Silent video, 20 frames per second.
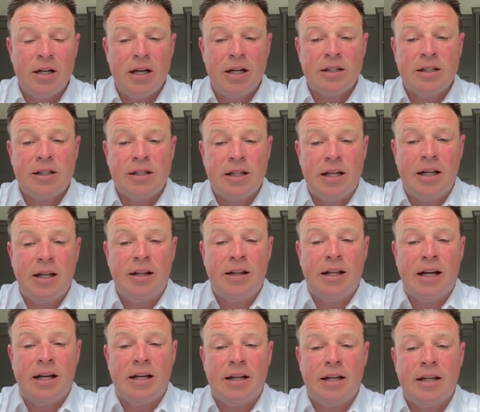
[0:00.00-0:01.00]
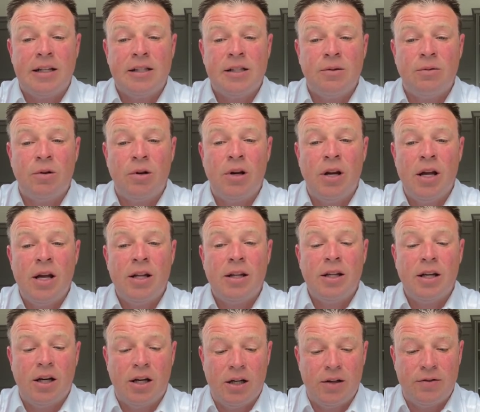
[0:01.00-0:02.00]
As I say, that is the one
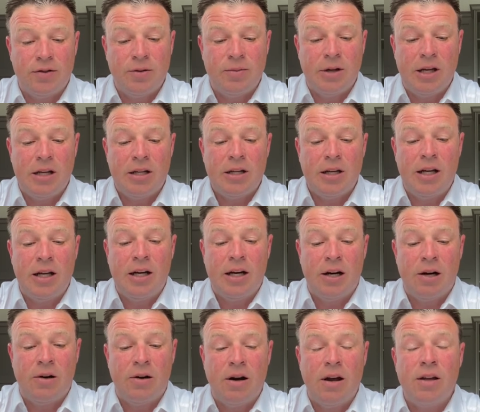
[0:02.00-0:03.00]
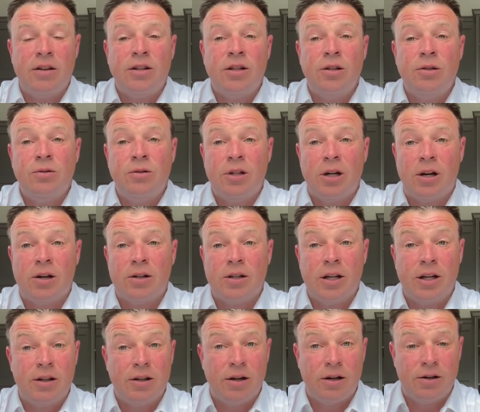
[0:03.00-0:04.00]
they all have to beat in our
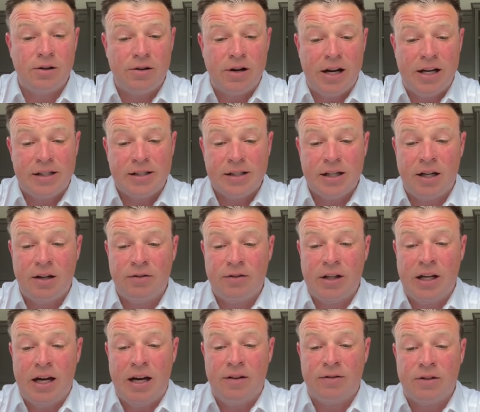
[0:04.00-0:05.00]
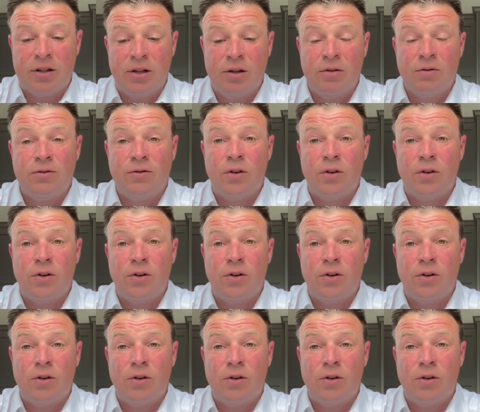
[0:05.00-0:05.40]
2:30 third race of the afternoon.